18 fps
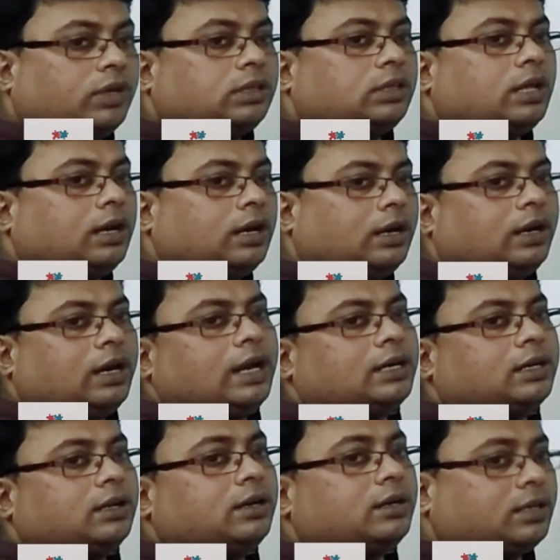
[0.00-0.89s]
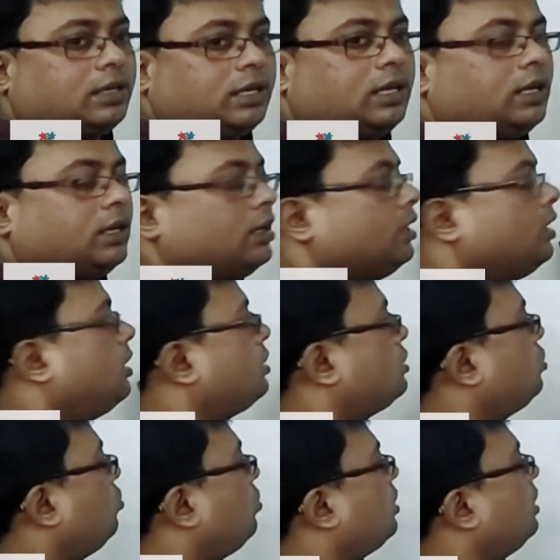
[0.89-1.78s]
with letter
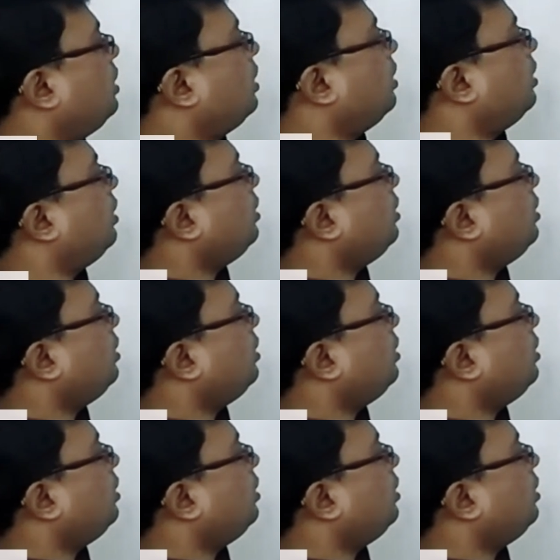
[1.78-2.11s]
P. So here,